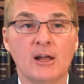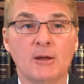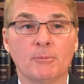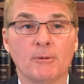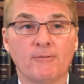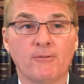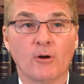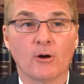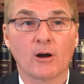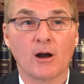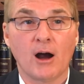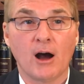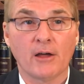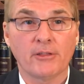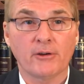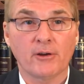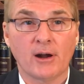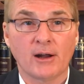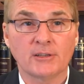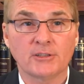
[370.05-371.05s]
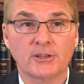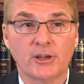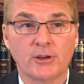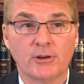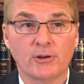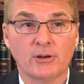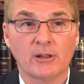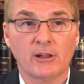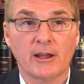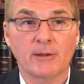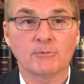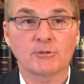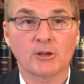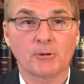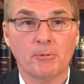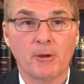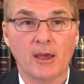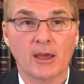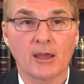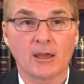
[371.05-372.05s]
before other unsecured claims are
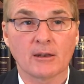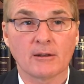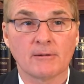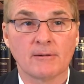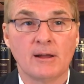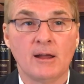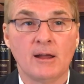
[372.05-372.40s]
paid.